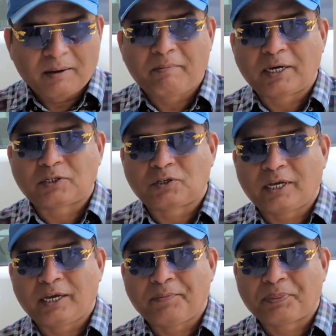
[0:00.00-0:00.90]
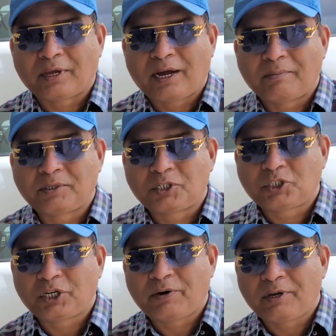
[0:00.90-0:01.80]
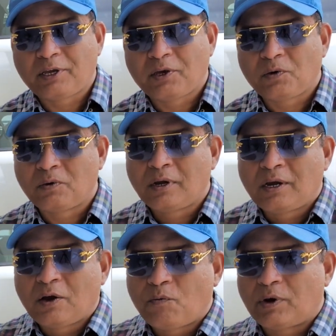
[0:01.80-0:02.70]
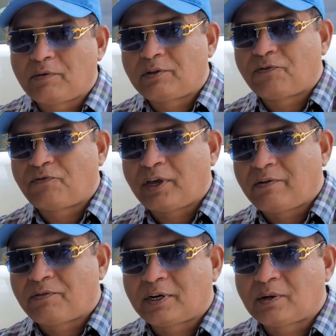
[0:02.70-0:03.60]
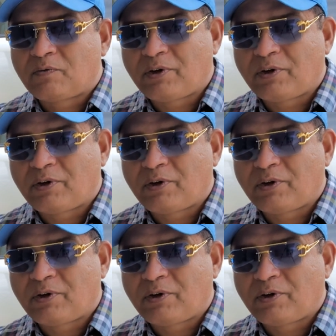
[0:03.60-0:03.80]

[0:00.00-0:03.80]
but today I'm just sharing you one of the favorite